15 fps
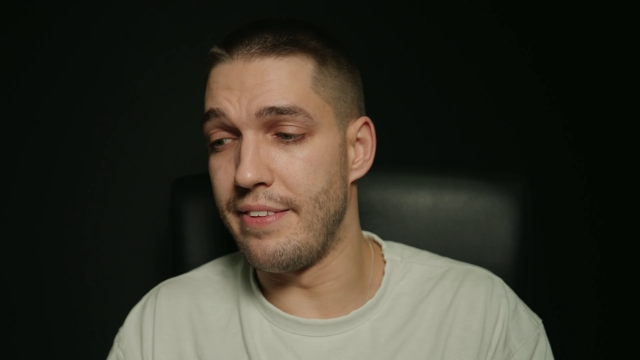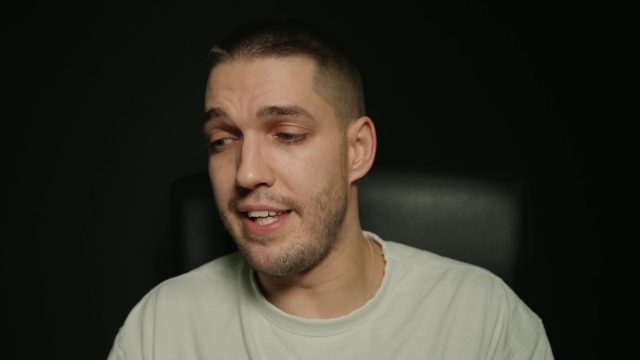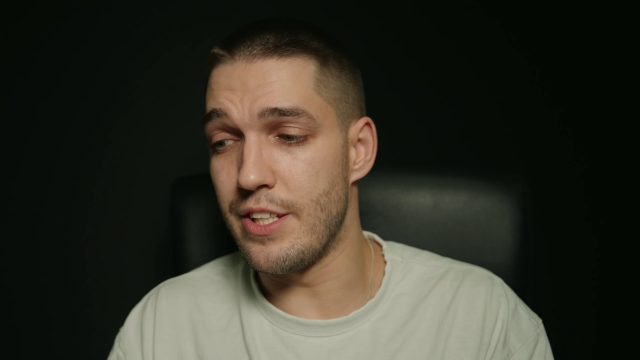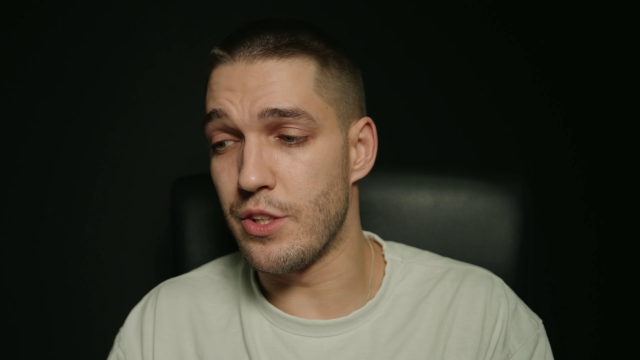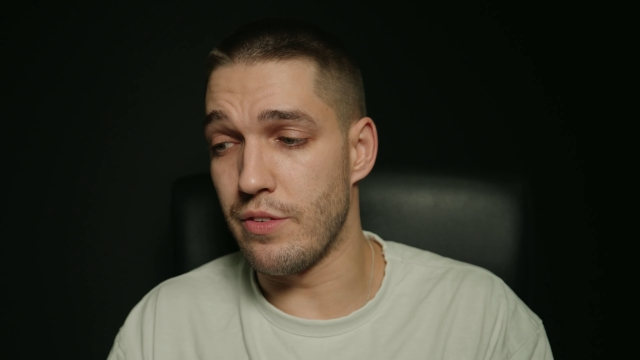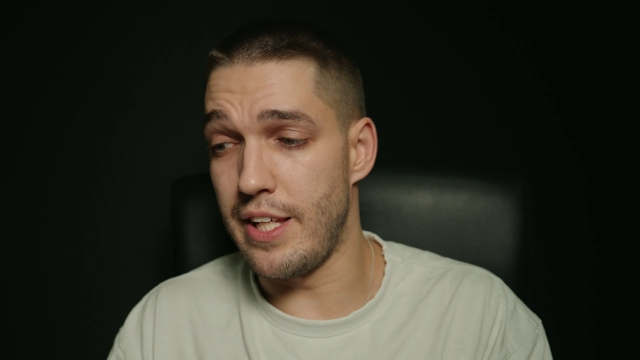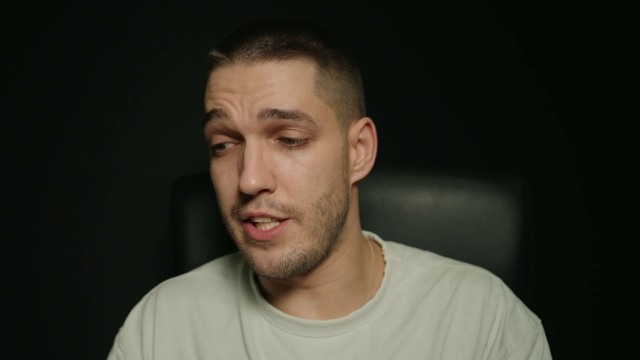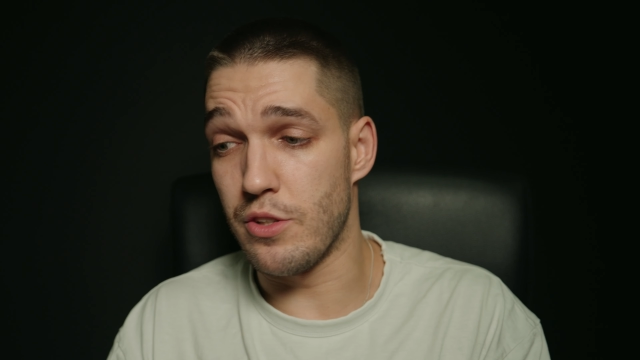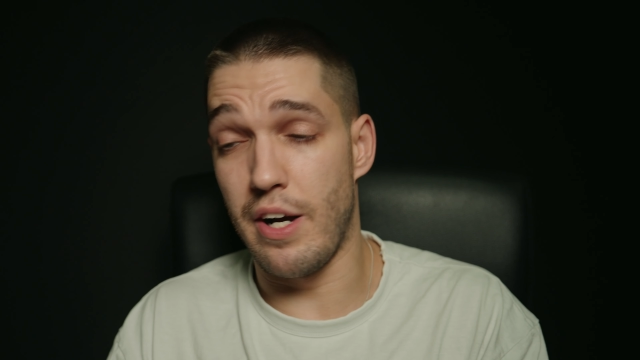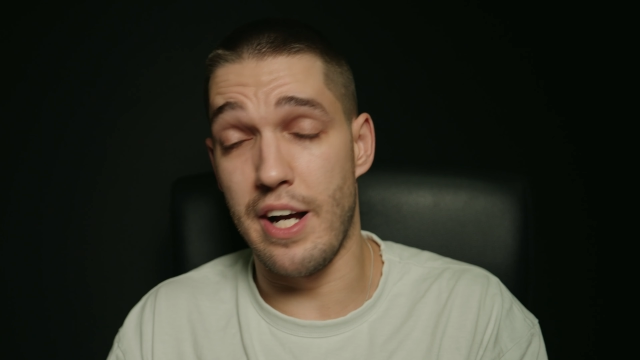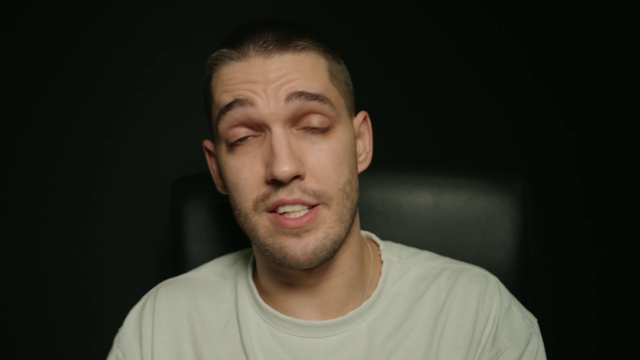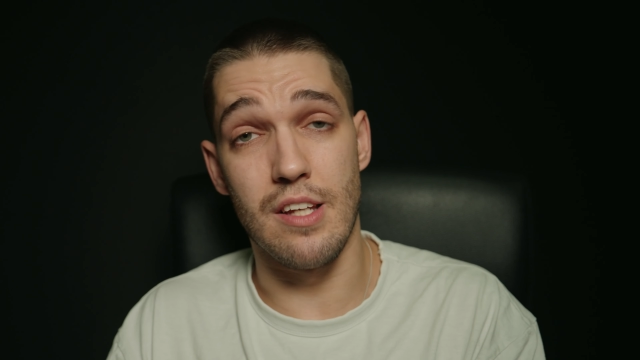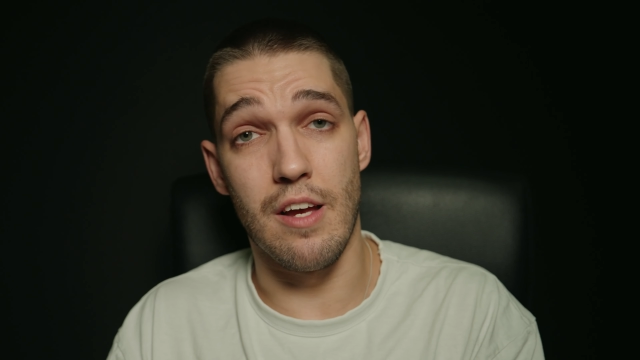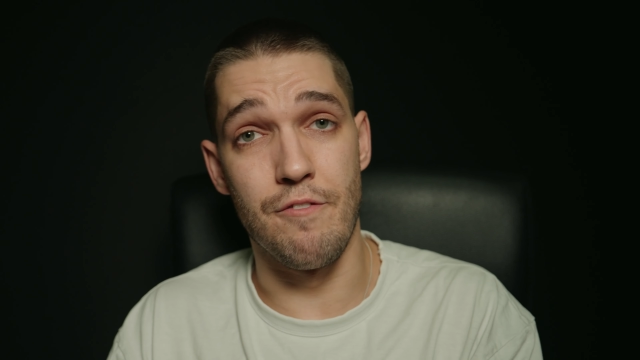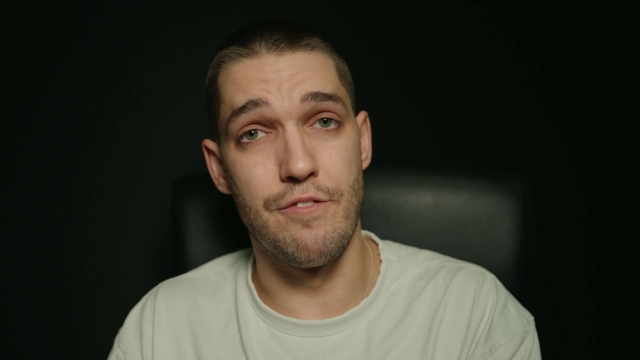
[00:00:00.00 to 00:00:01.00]
These, these
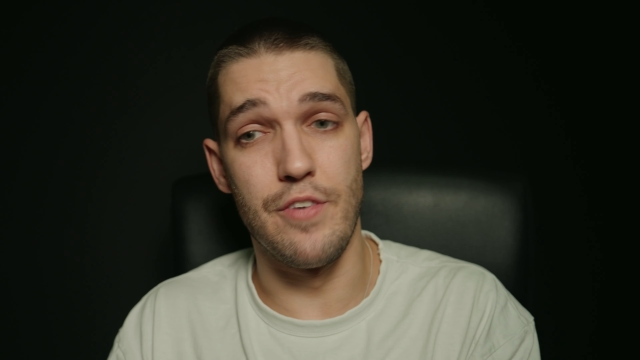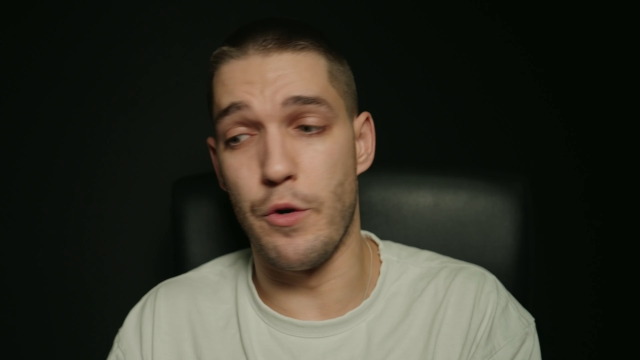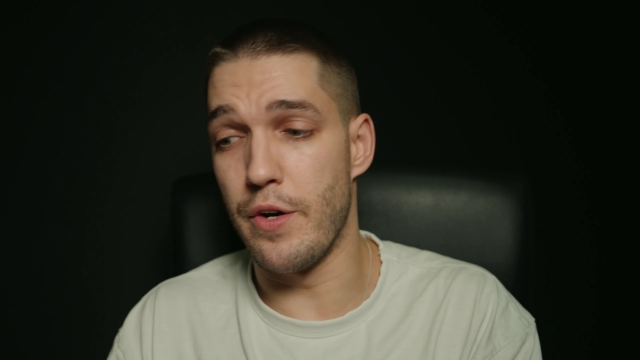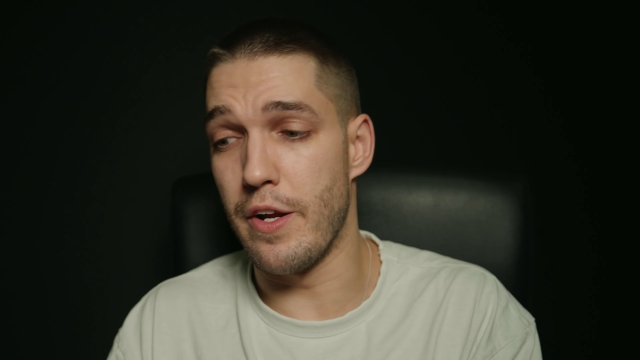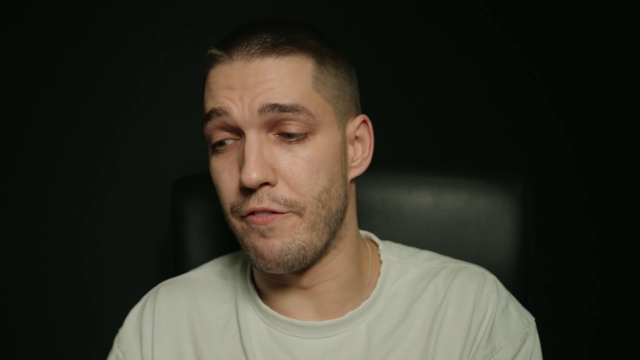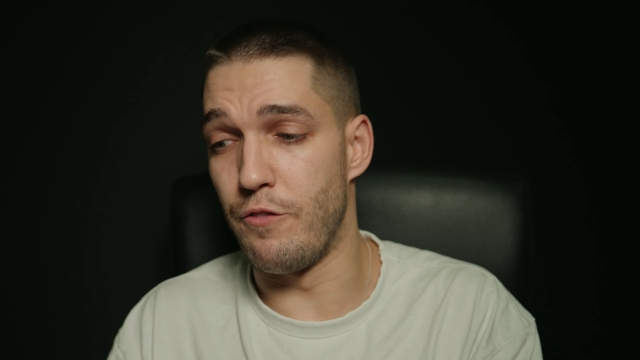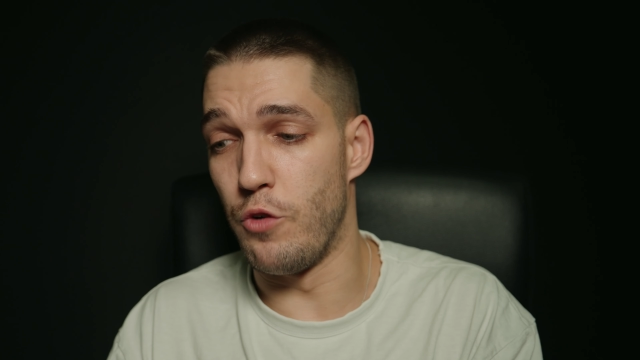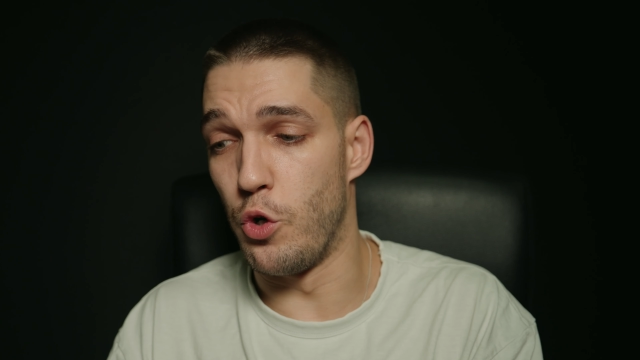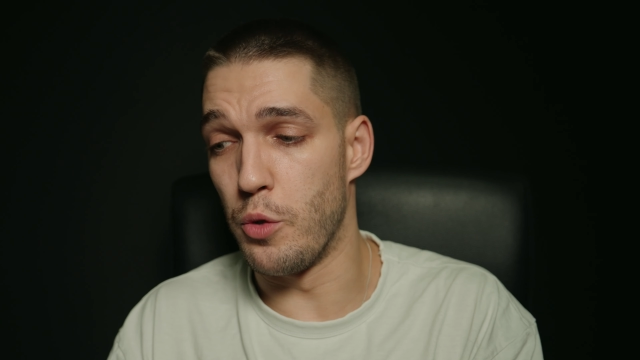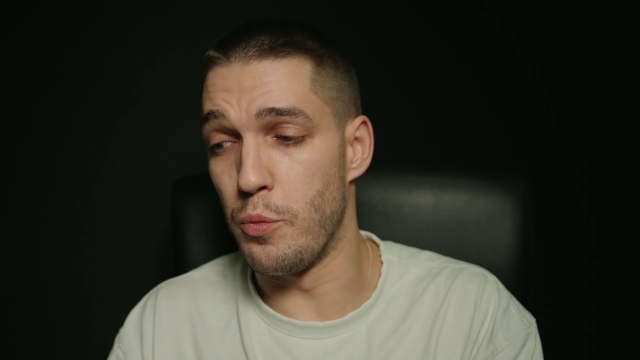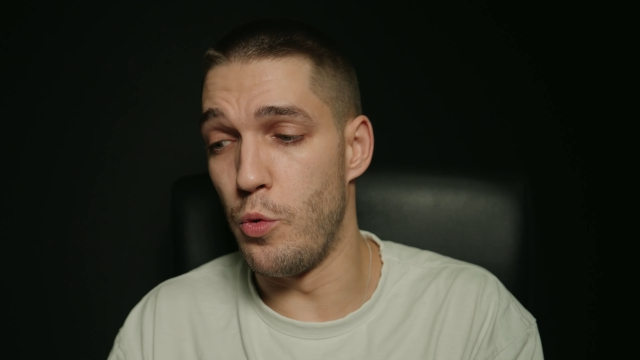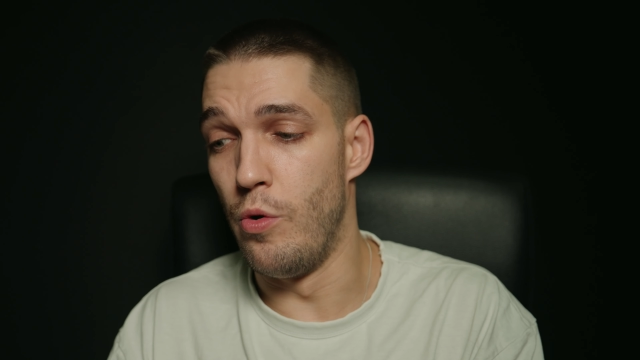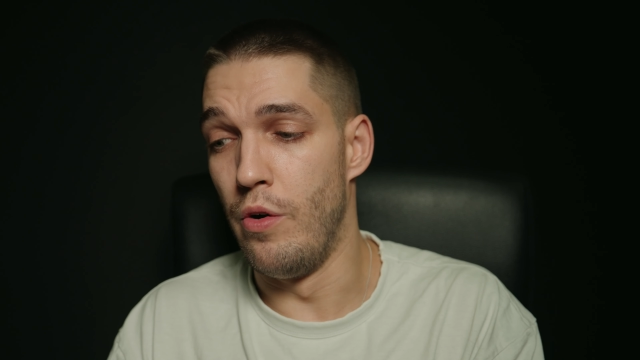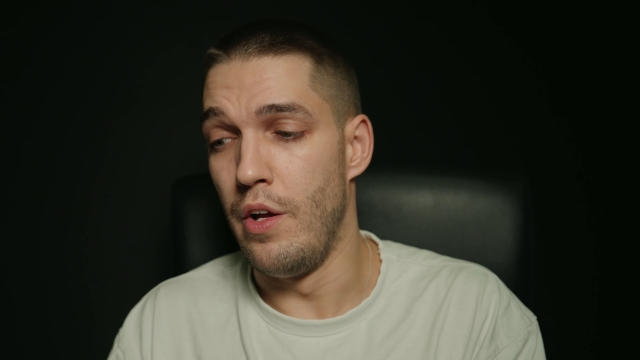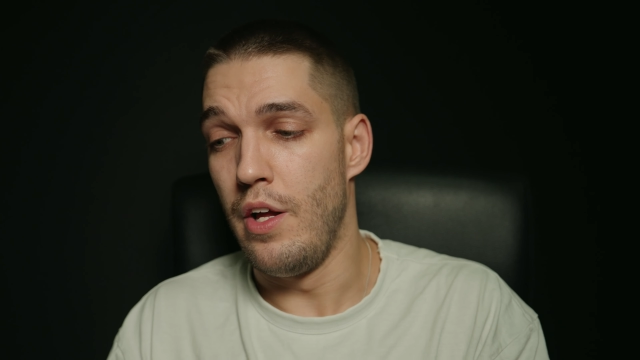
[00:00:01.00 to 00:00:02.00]
guys are very
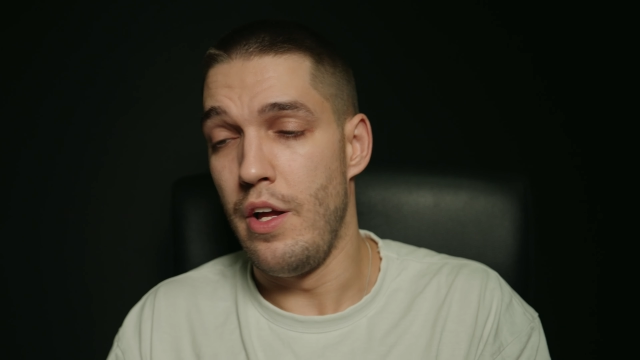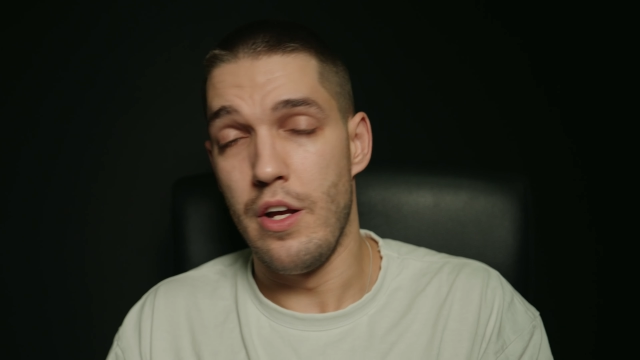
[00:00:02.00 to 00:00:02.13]
affordable.